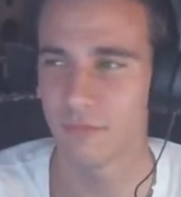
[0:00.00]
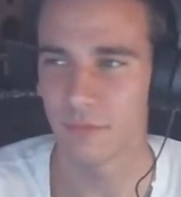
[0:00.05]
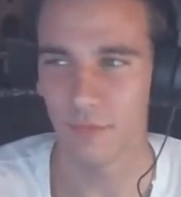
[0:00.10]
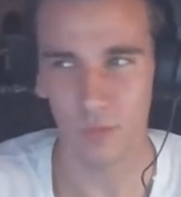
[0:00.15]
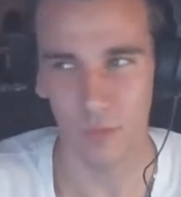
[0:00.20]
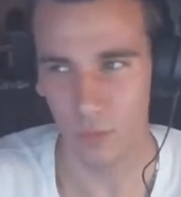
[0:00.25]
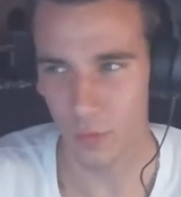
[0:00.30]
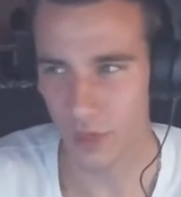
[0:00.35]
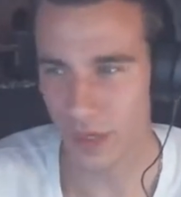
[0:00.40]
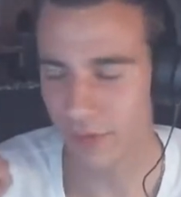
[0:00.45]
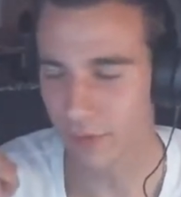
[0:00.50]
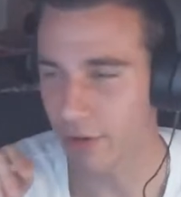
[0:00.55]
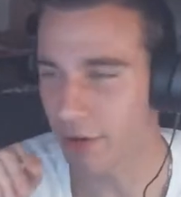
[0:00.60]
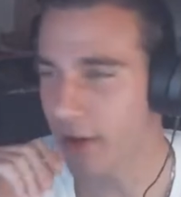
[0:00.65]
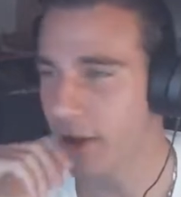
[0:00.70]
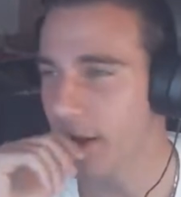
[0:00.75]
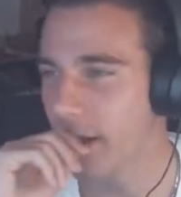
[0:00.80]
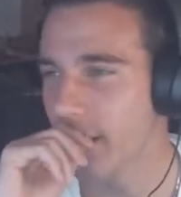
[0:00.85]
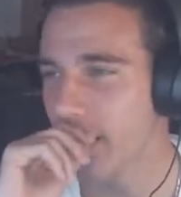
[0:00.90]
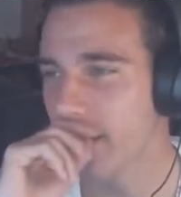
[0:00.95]
whatever.
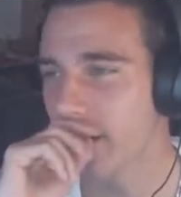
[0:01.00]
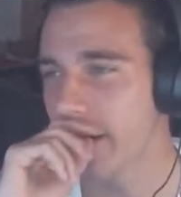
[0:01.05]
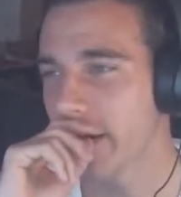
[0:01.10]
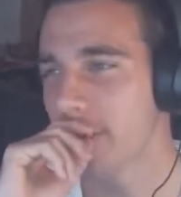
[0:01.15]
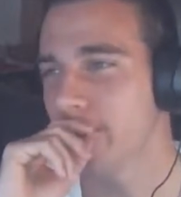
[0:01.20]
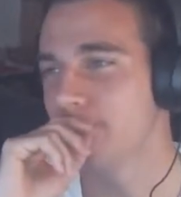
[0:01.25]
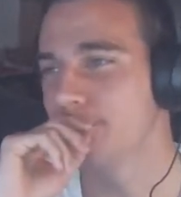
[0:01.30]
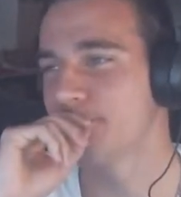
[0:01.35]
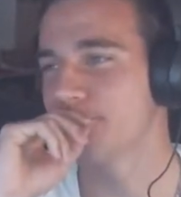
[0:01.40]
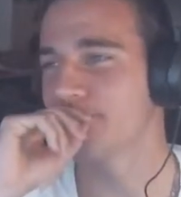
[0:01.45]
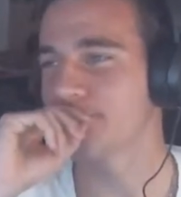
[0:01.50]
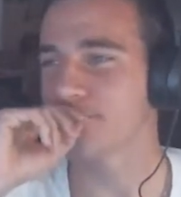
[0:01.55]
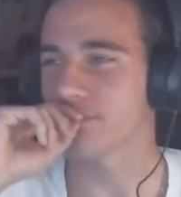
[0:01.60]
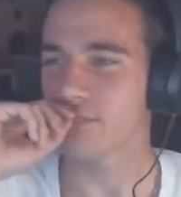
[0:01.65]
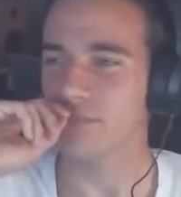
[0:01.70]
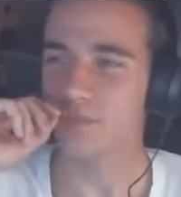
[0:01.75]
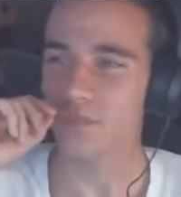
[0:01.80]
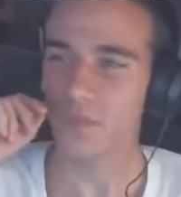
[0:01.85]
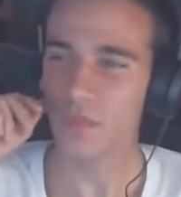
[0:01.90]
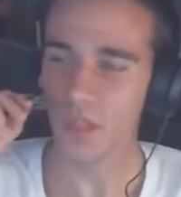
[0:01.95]
Okay.
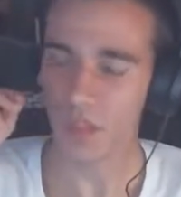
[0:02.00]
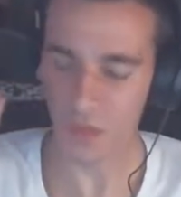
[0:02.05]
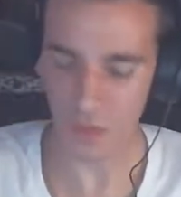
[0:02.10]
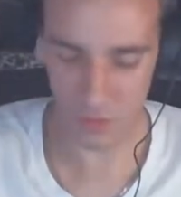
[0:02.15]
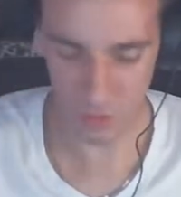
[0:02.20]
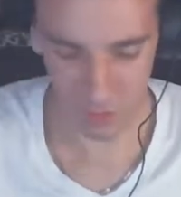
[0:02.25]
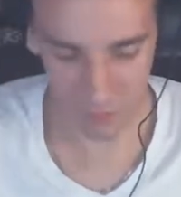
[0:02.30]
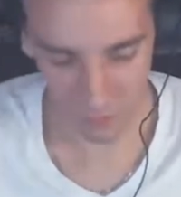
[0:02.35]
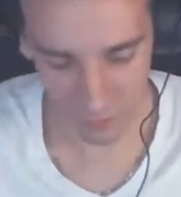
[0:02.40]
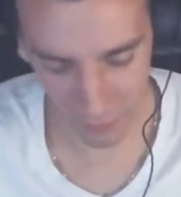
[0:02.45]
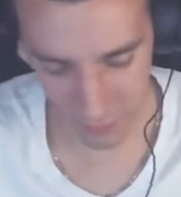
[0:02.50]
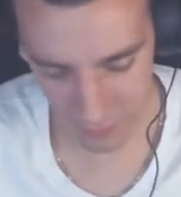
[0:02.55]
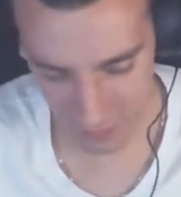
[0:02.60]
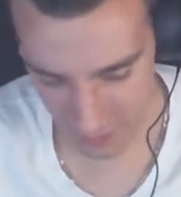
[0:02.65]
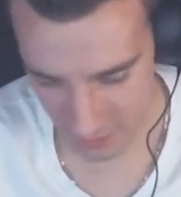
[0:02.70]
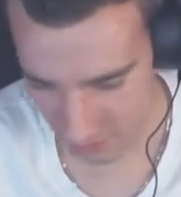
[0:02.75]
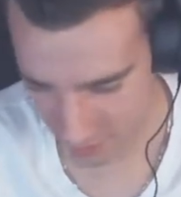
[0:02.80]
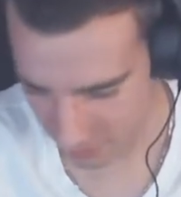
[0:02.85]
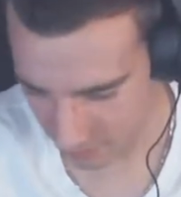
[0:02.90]
So first,